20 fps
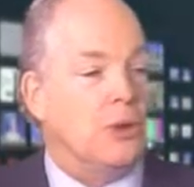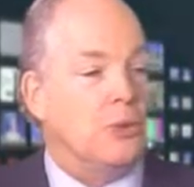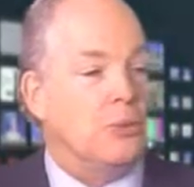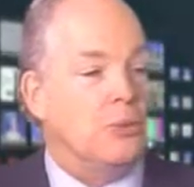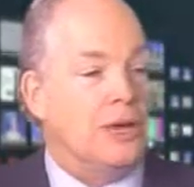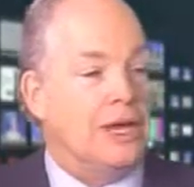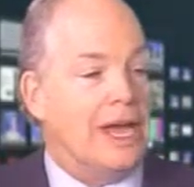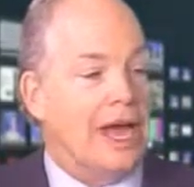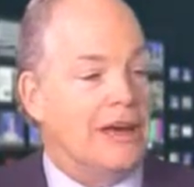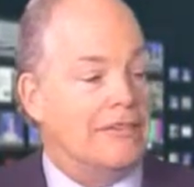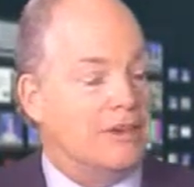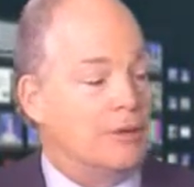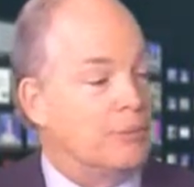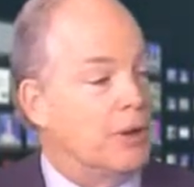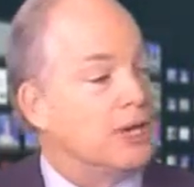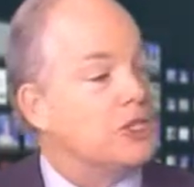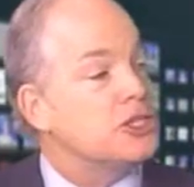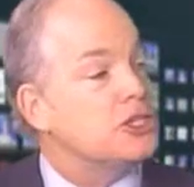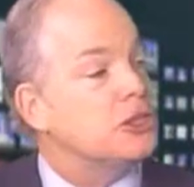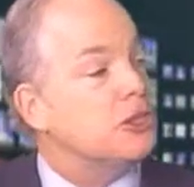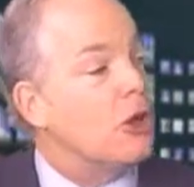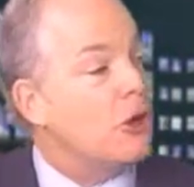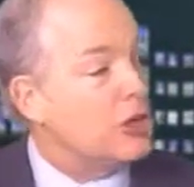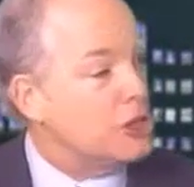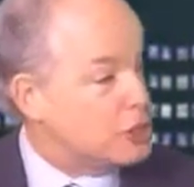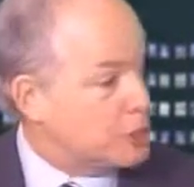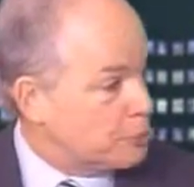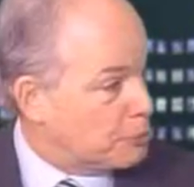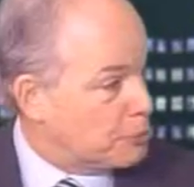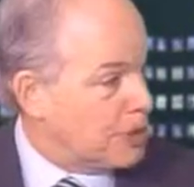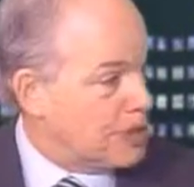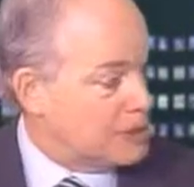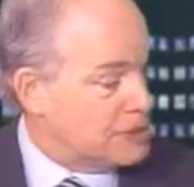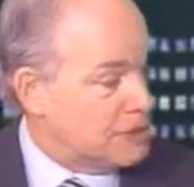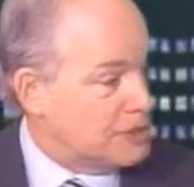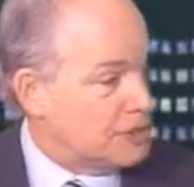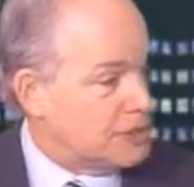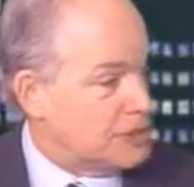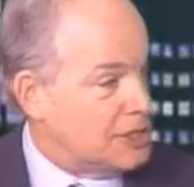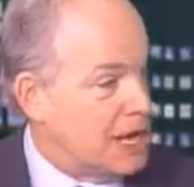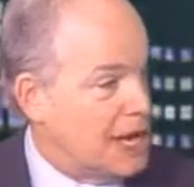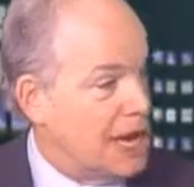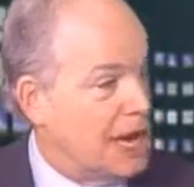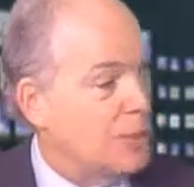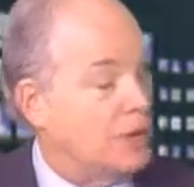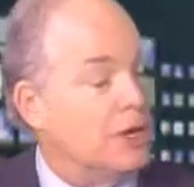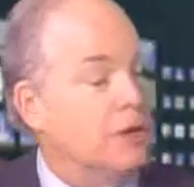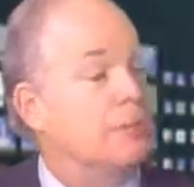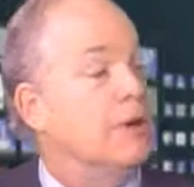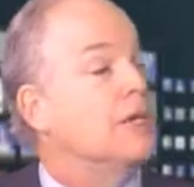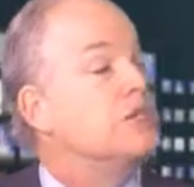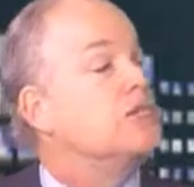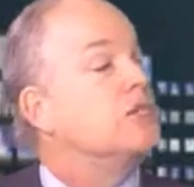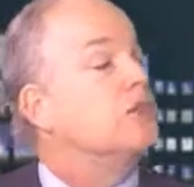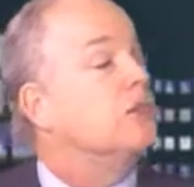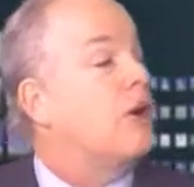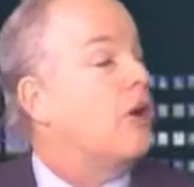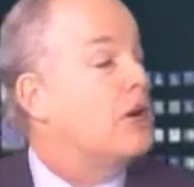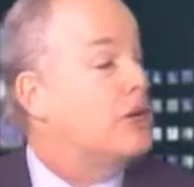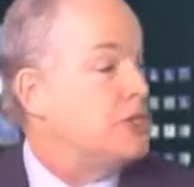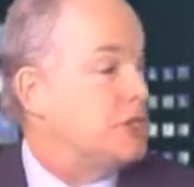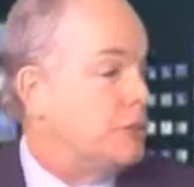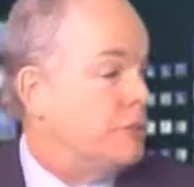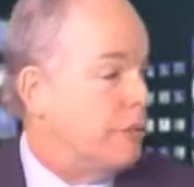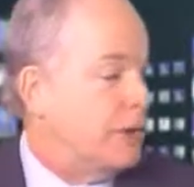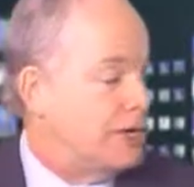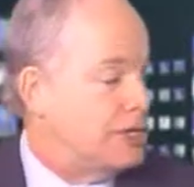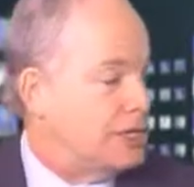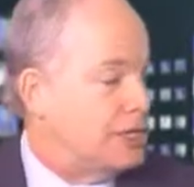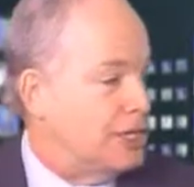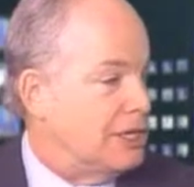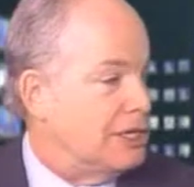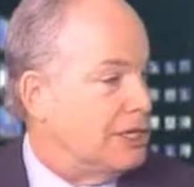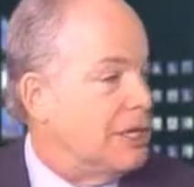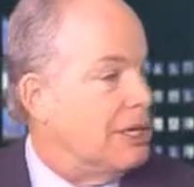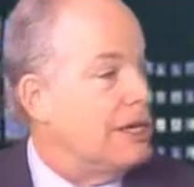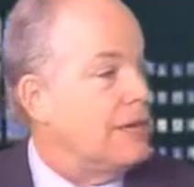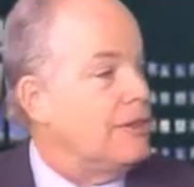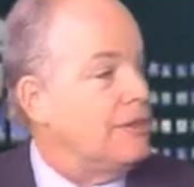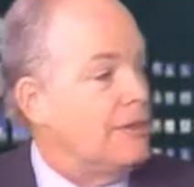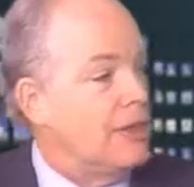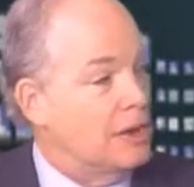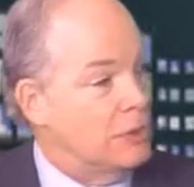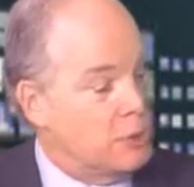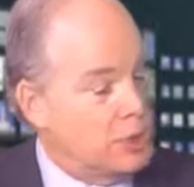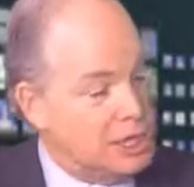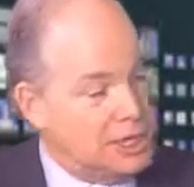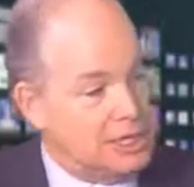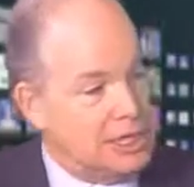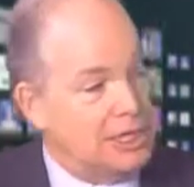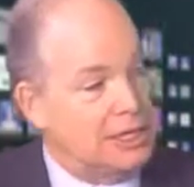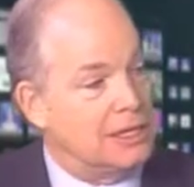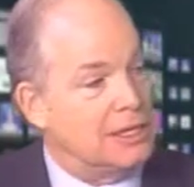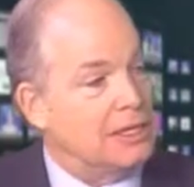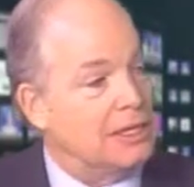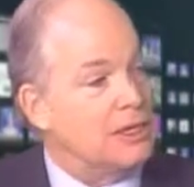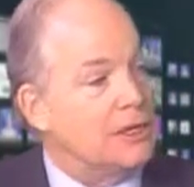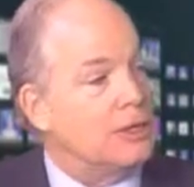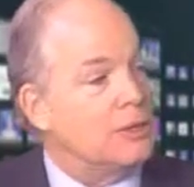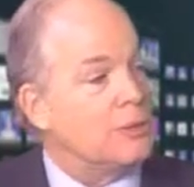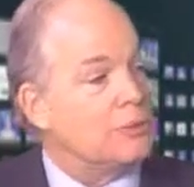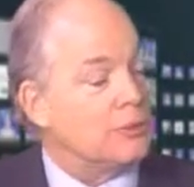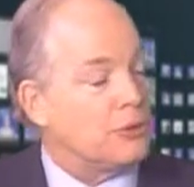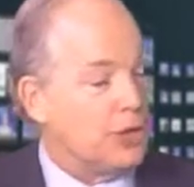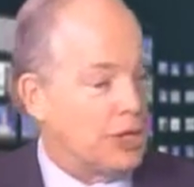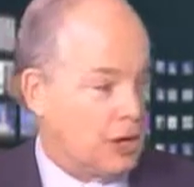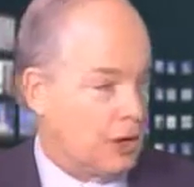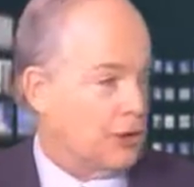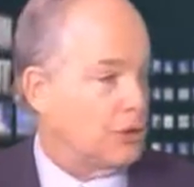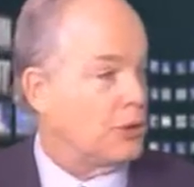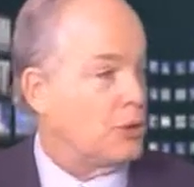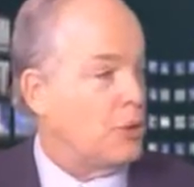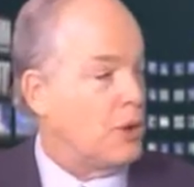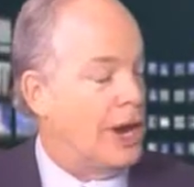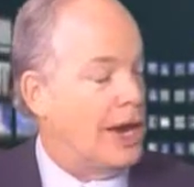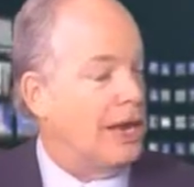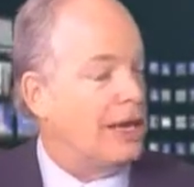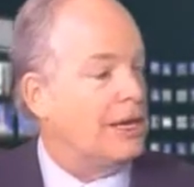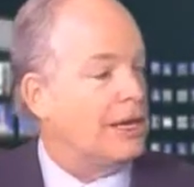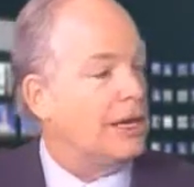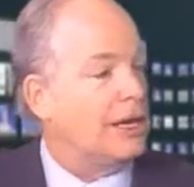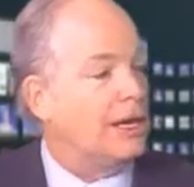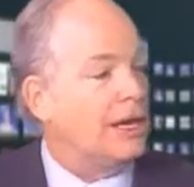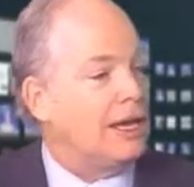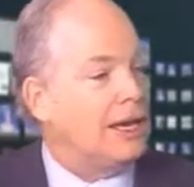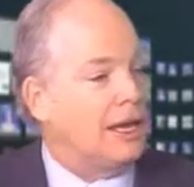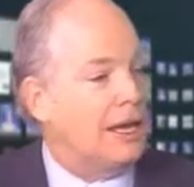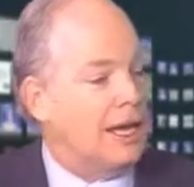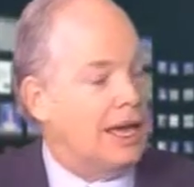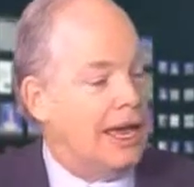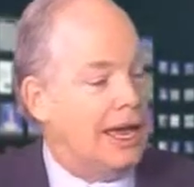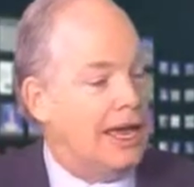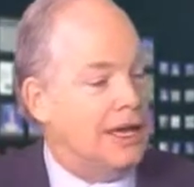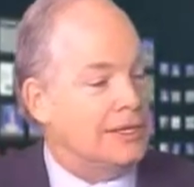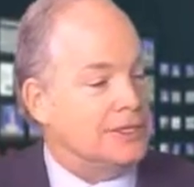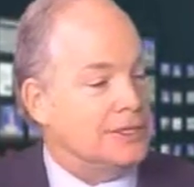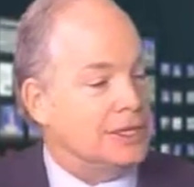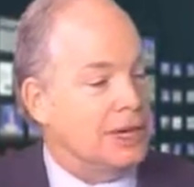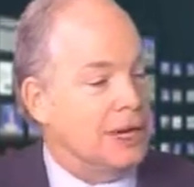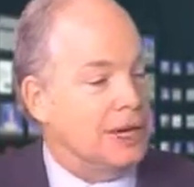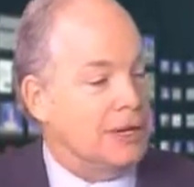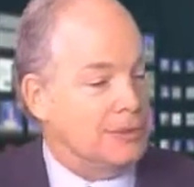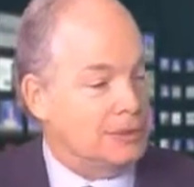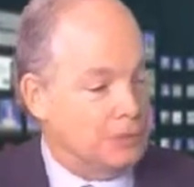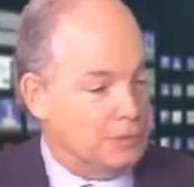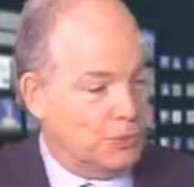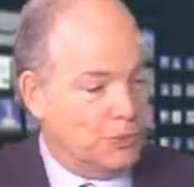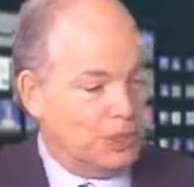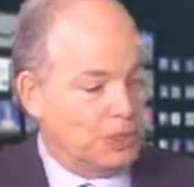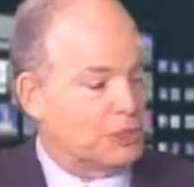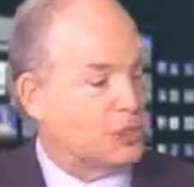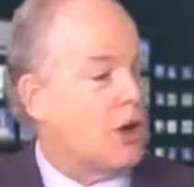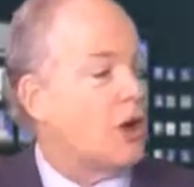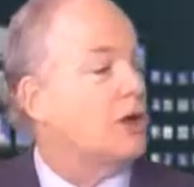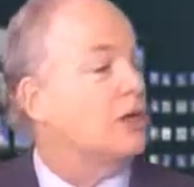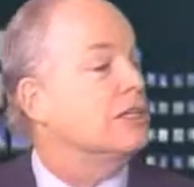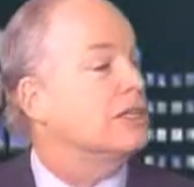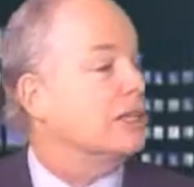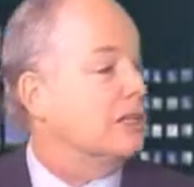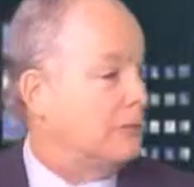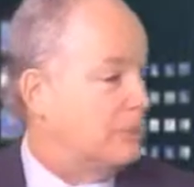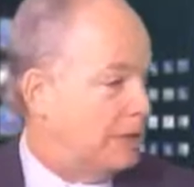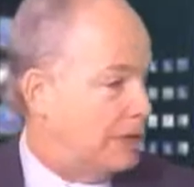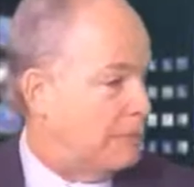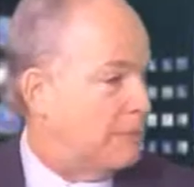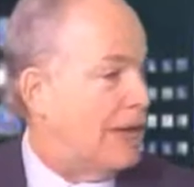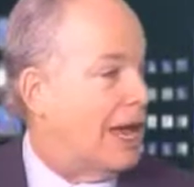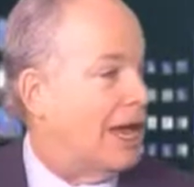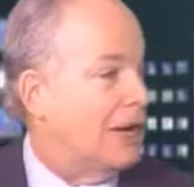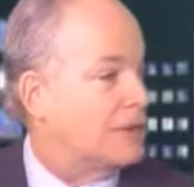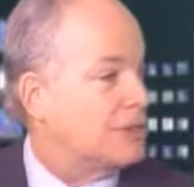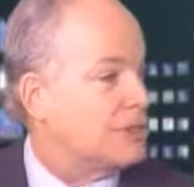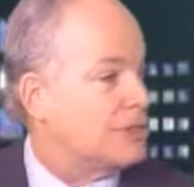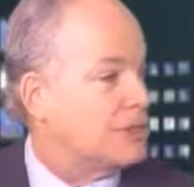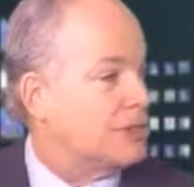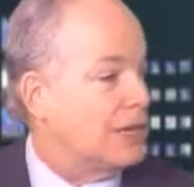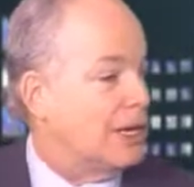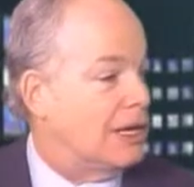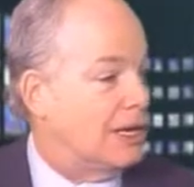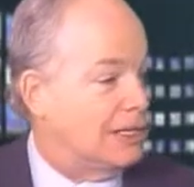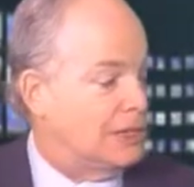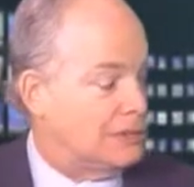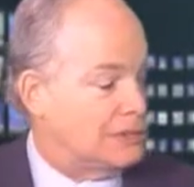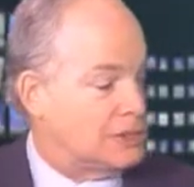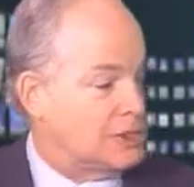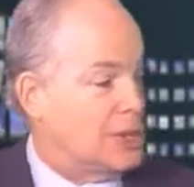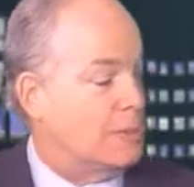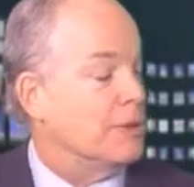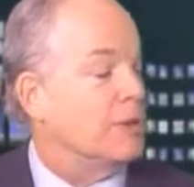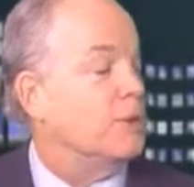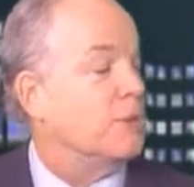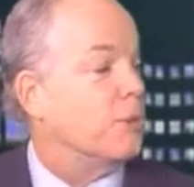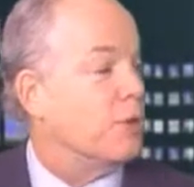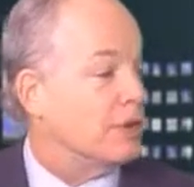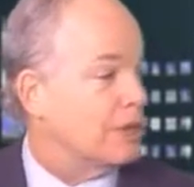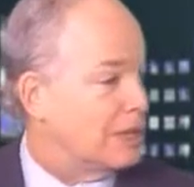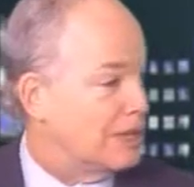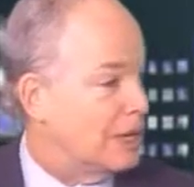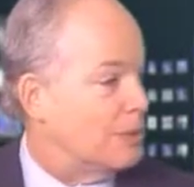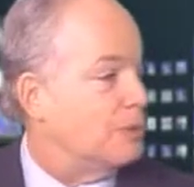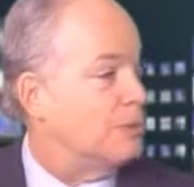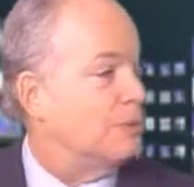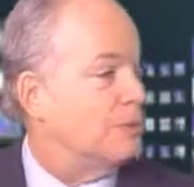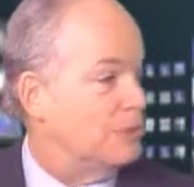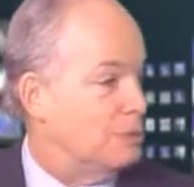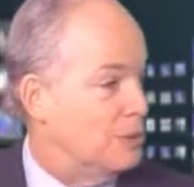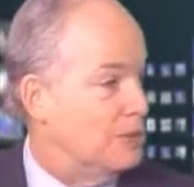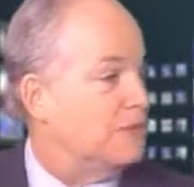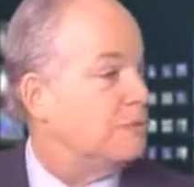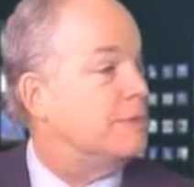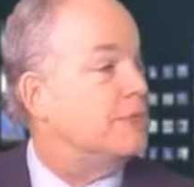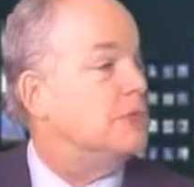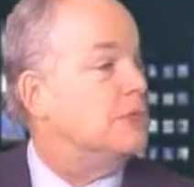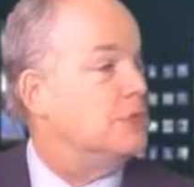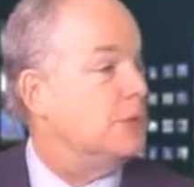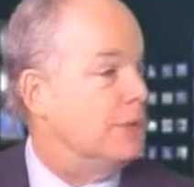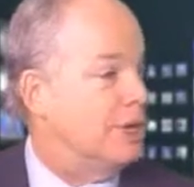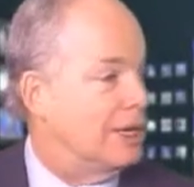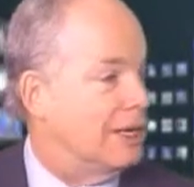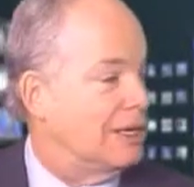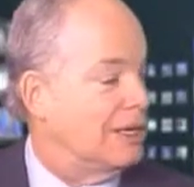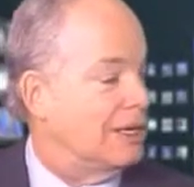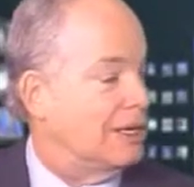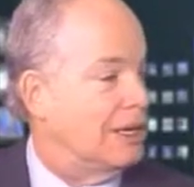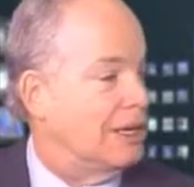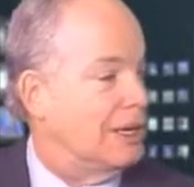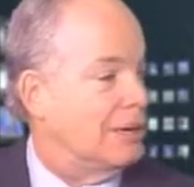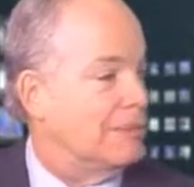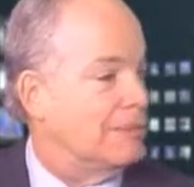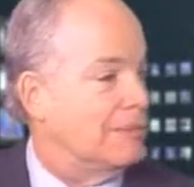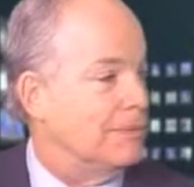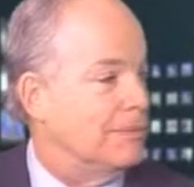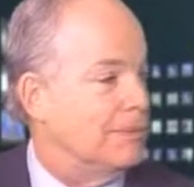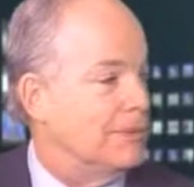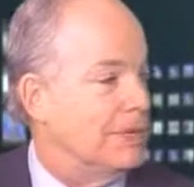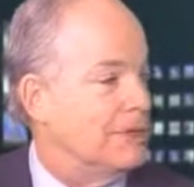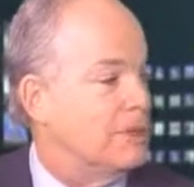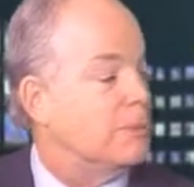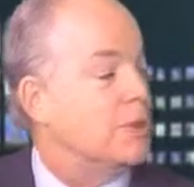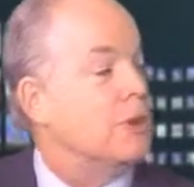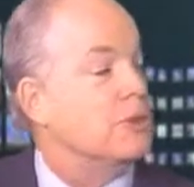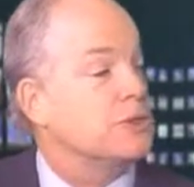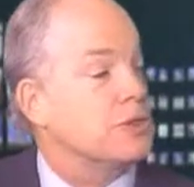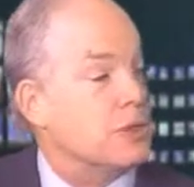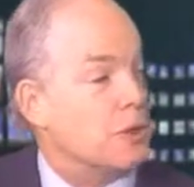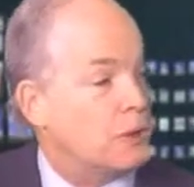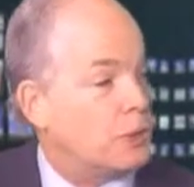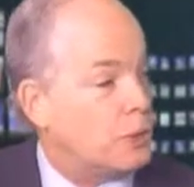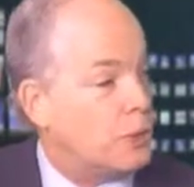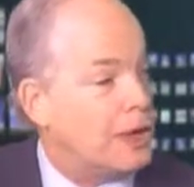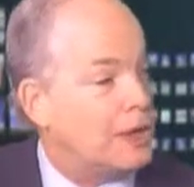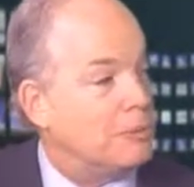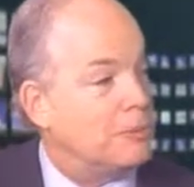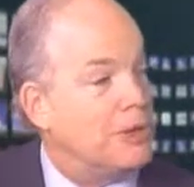we have a much larger presence now and a much larger budget than we did pre-earthquake. And we'll talk a little bit about some of the work that we've been doing in the post-earthquake